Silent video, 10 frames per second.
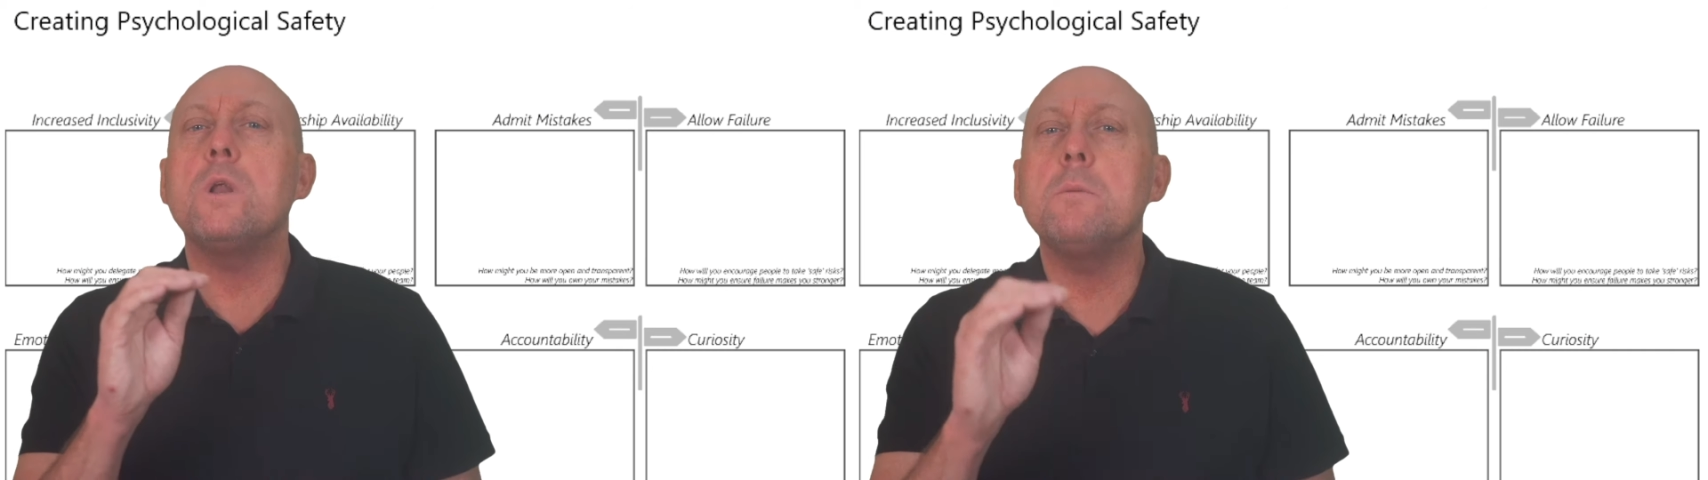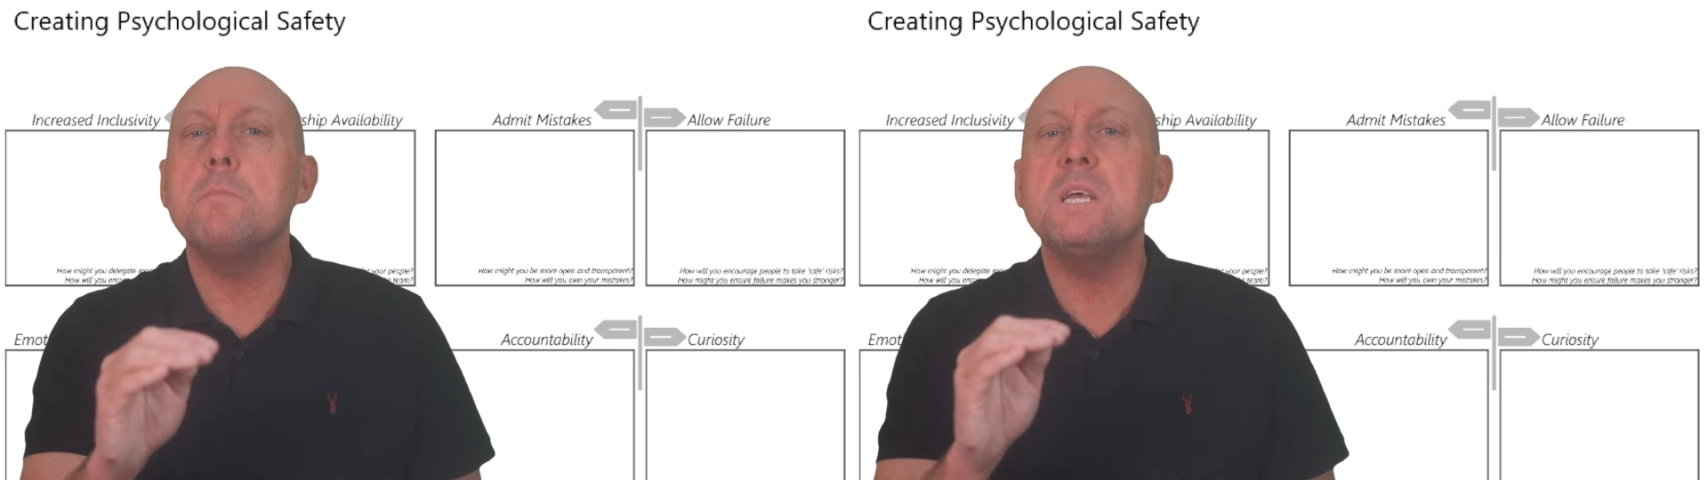
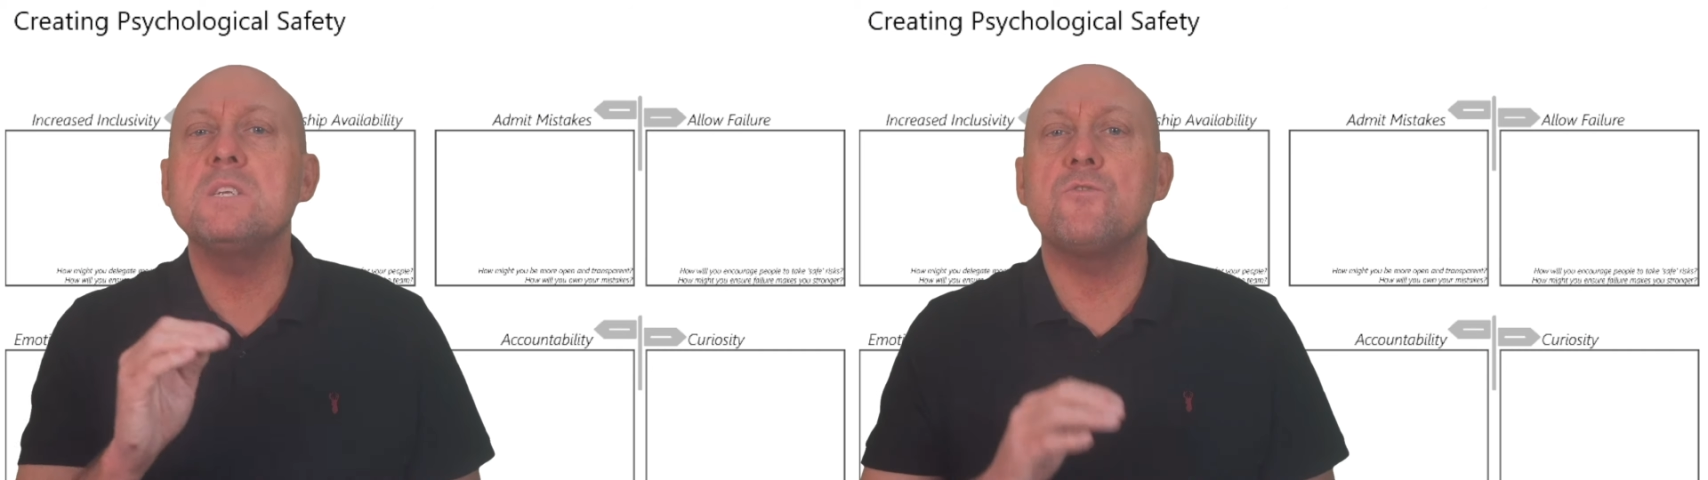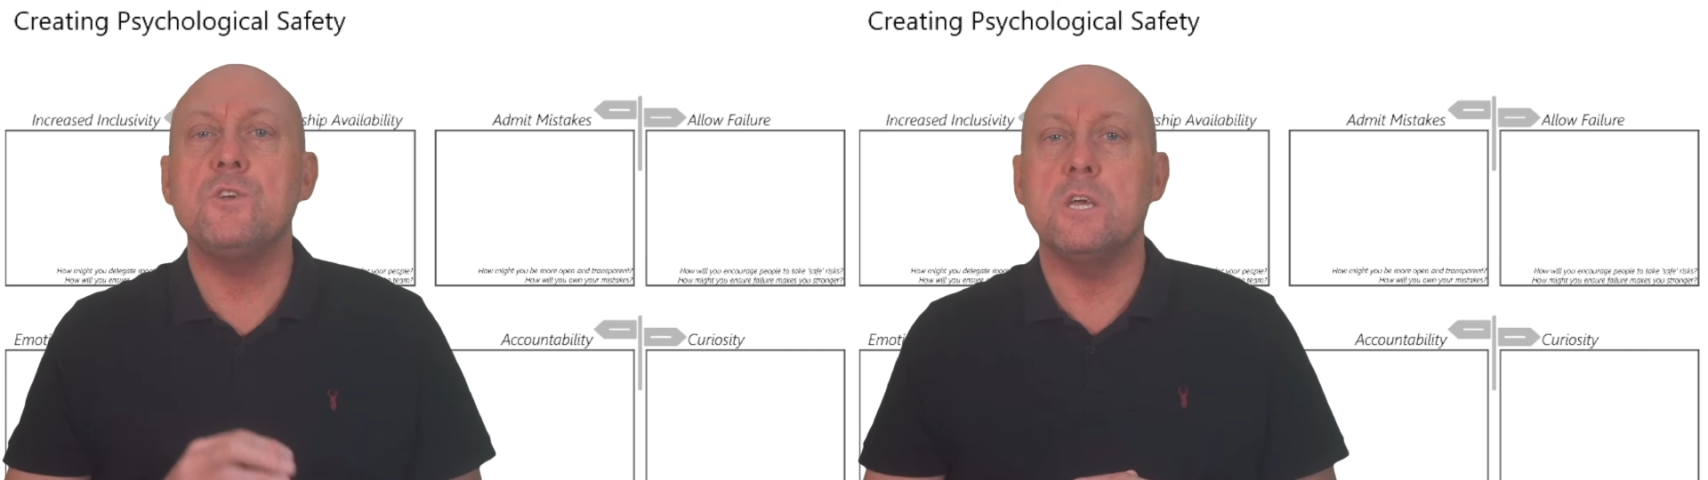what it
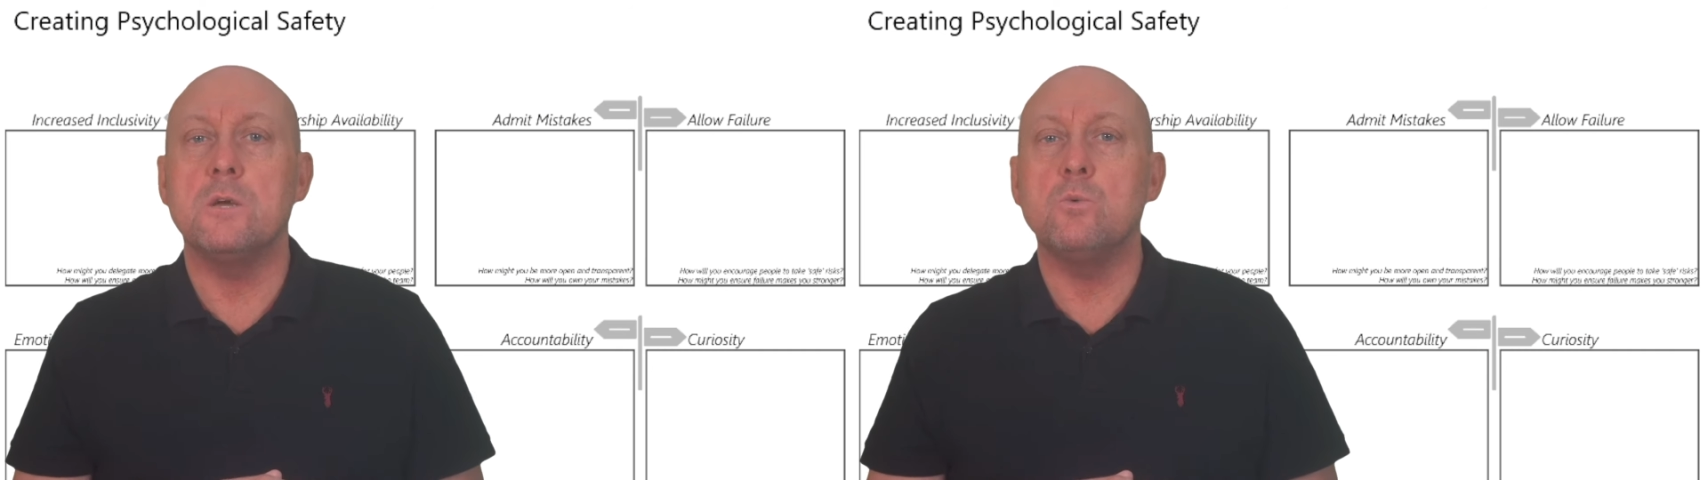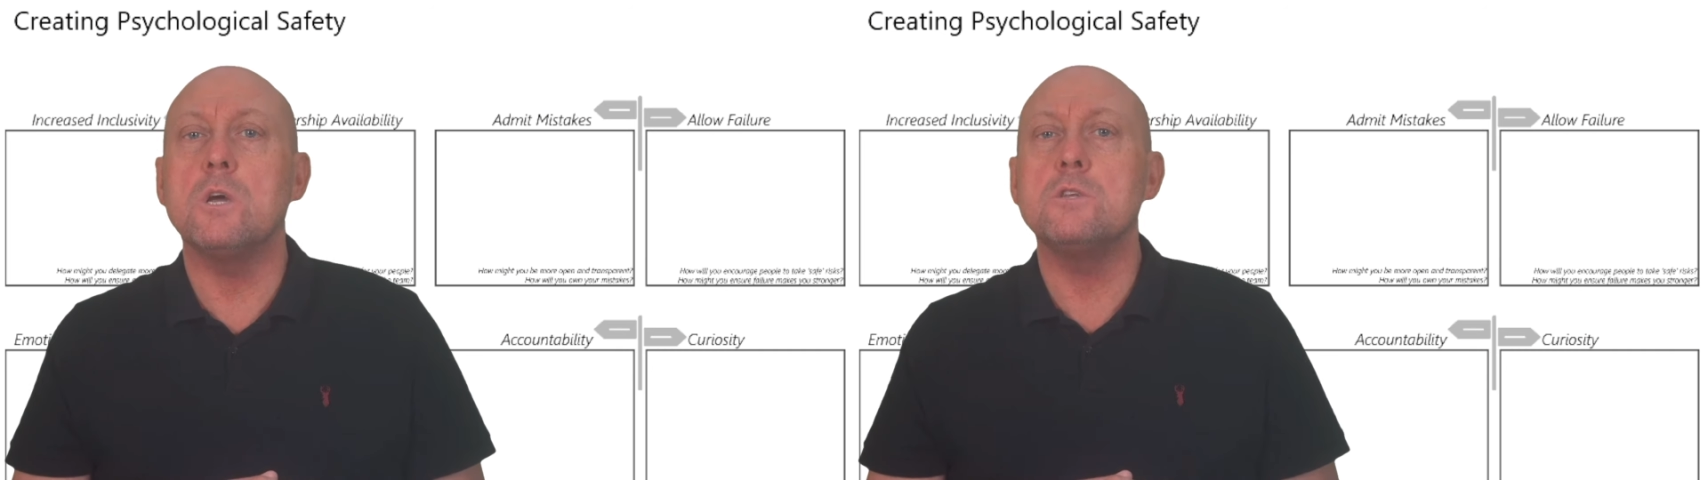means for
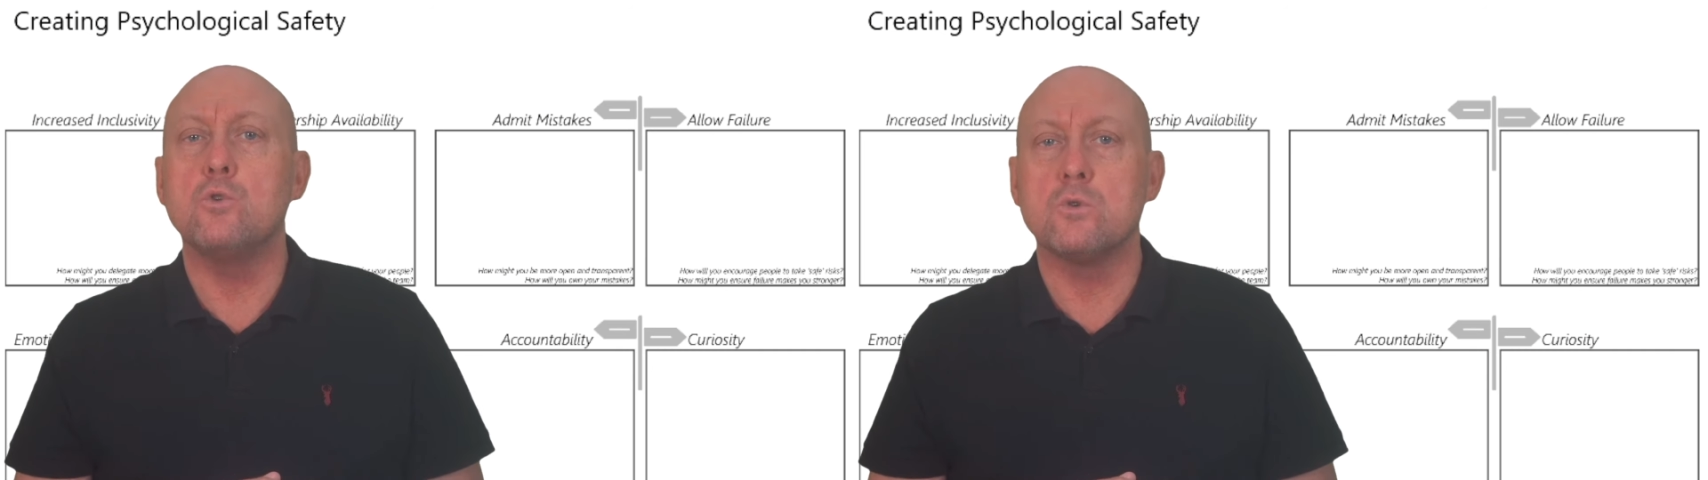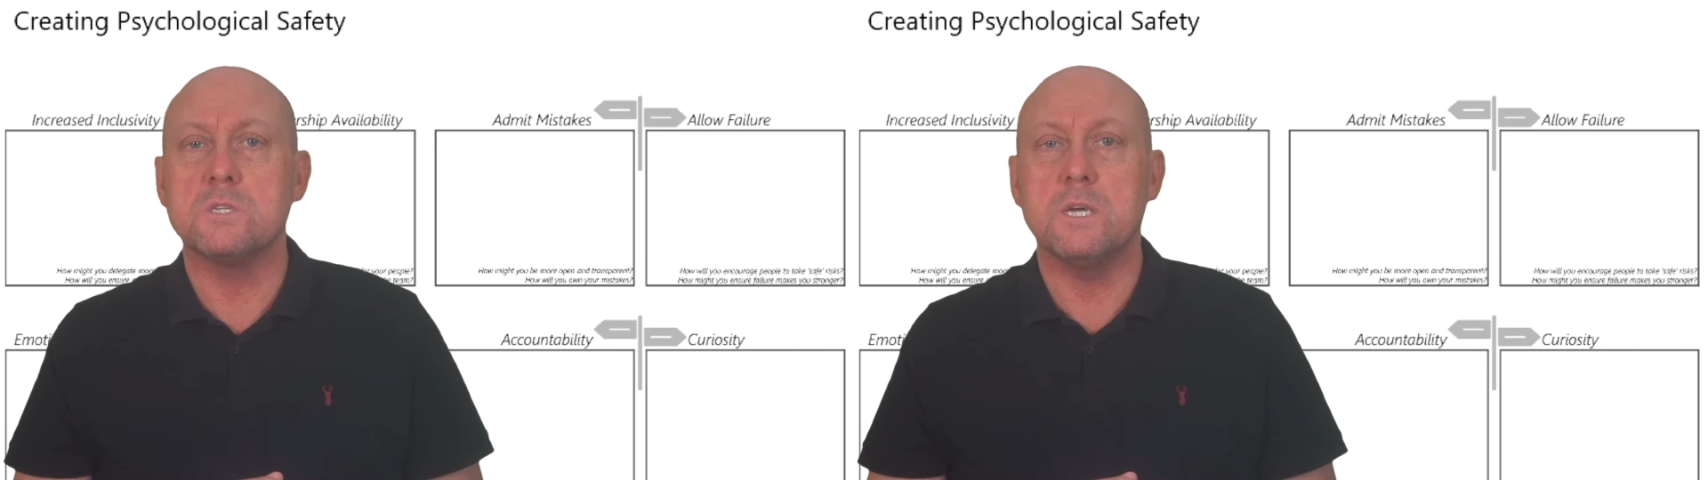you
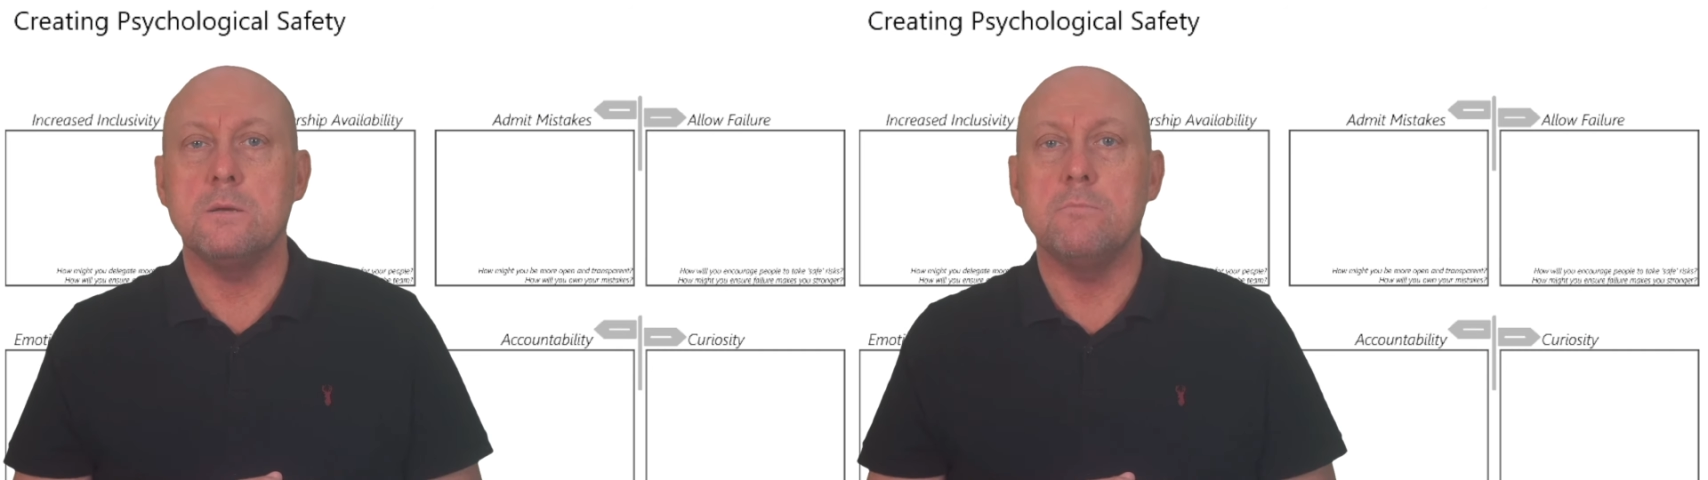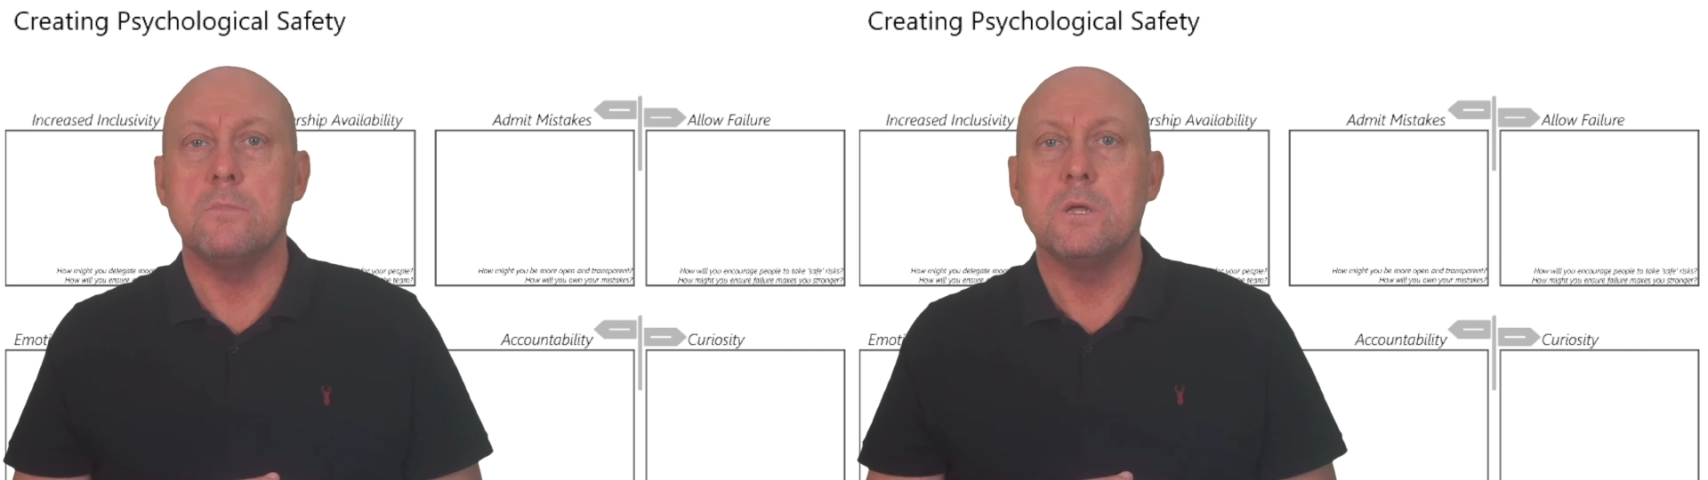and your
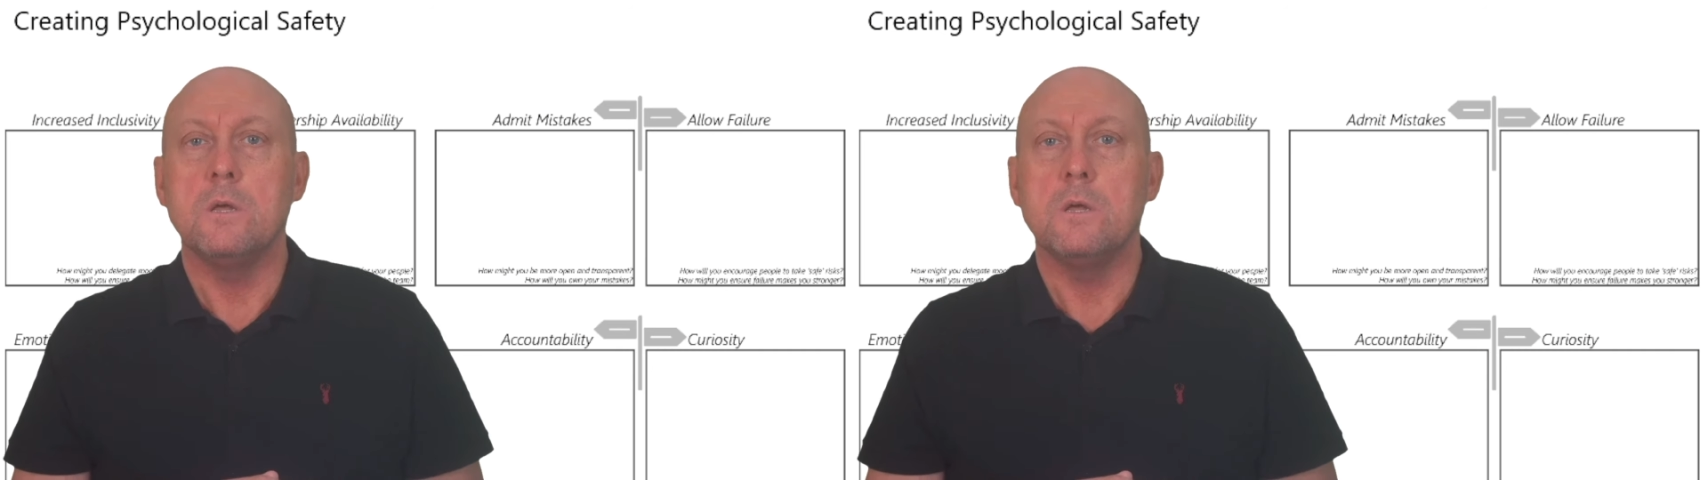team.